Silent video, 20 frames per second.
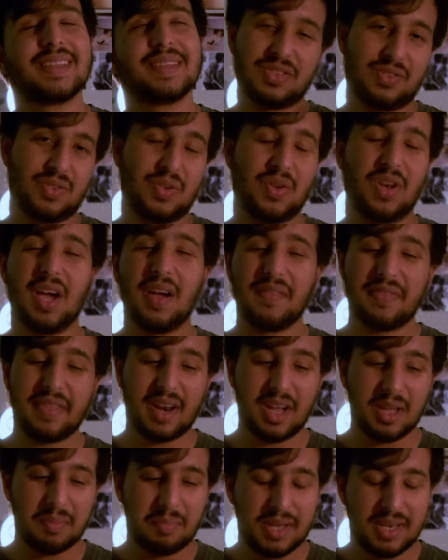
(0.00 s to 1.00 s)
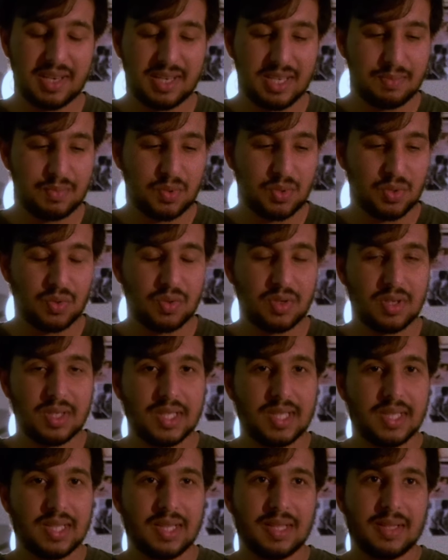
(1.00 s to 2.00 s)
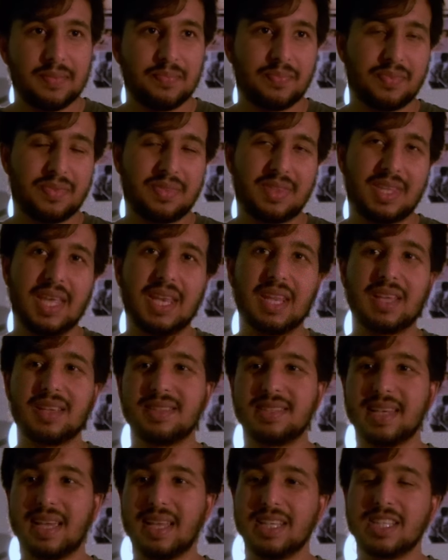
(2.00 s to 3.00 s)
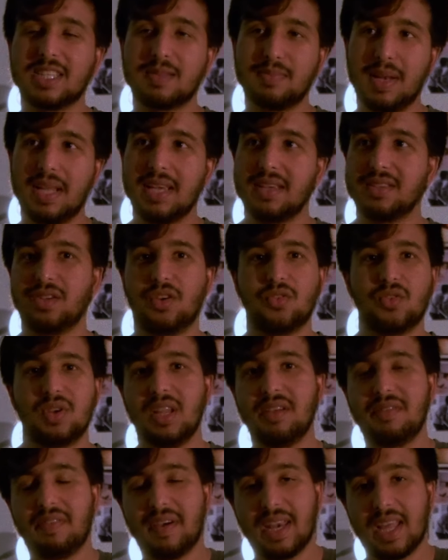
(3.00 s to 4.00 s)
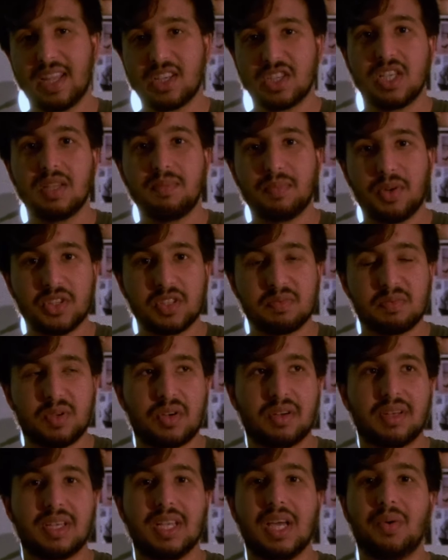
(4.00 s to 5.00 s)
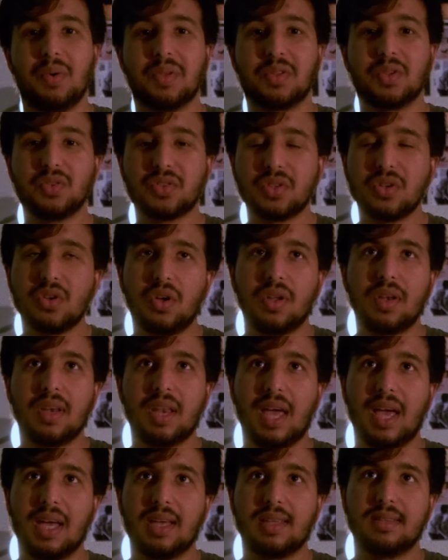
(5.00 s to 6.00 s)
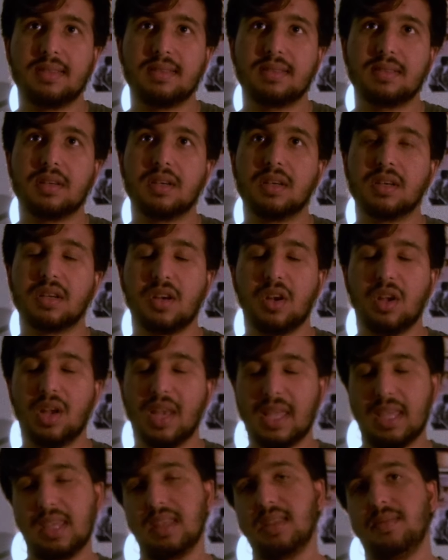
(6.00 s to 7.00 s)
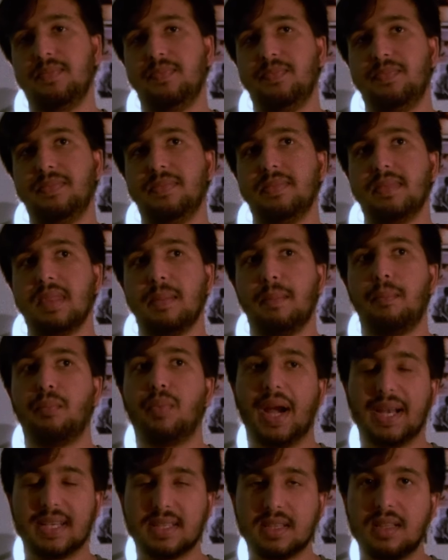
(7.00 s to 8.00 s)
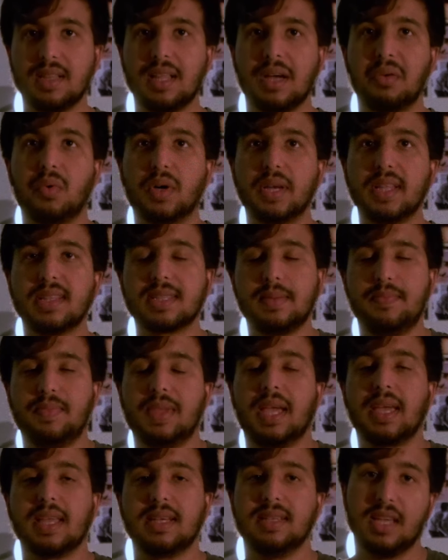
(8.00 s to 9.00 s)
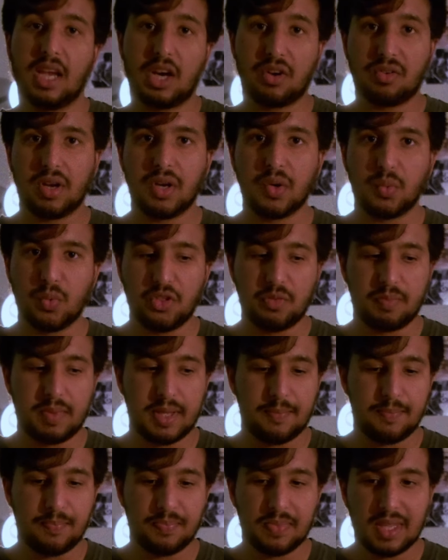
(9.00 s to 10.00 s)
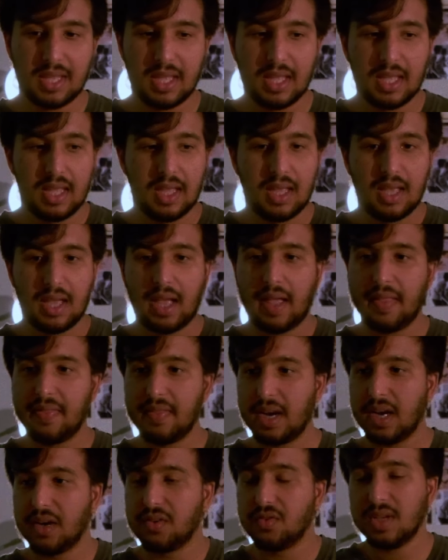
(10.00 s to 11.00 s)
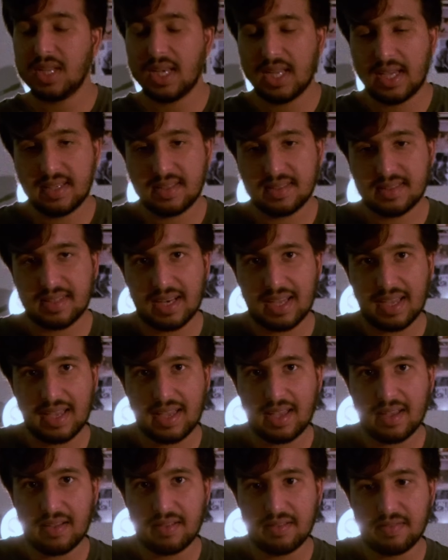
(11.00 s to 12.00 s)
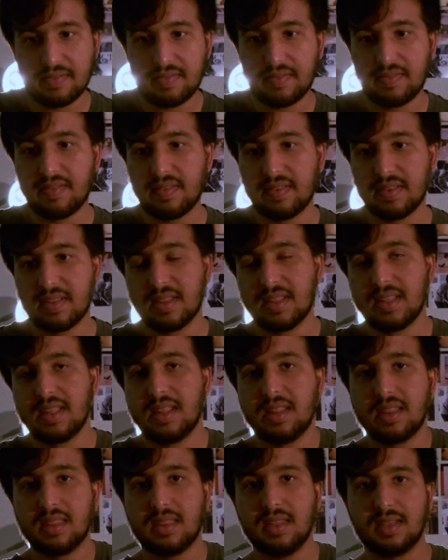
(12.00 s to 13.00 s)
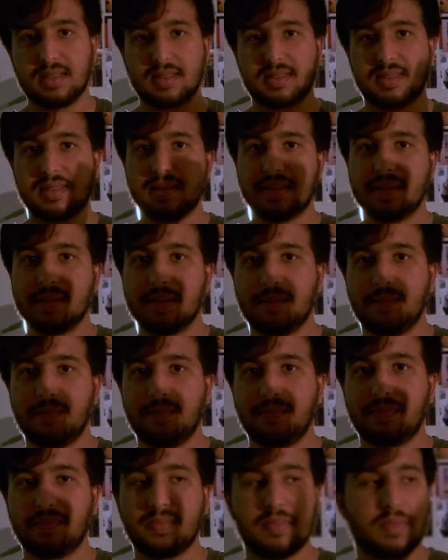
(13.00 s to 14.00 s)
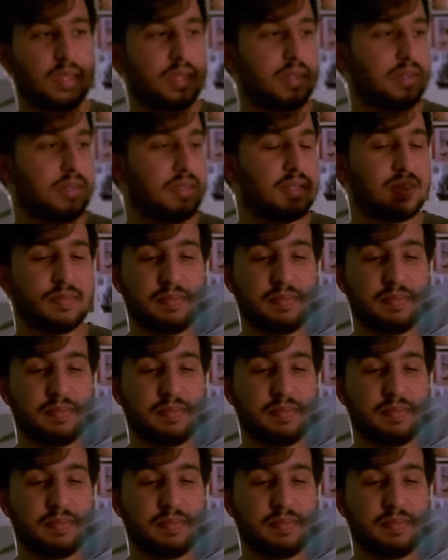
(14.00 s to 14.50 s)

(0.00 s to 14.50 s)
Don't have that iPad anymore. Getting a second display is not really financially possible right now. It's also not as practical. I wanted something I can take around with me. And then I realized that I have this. This is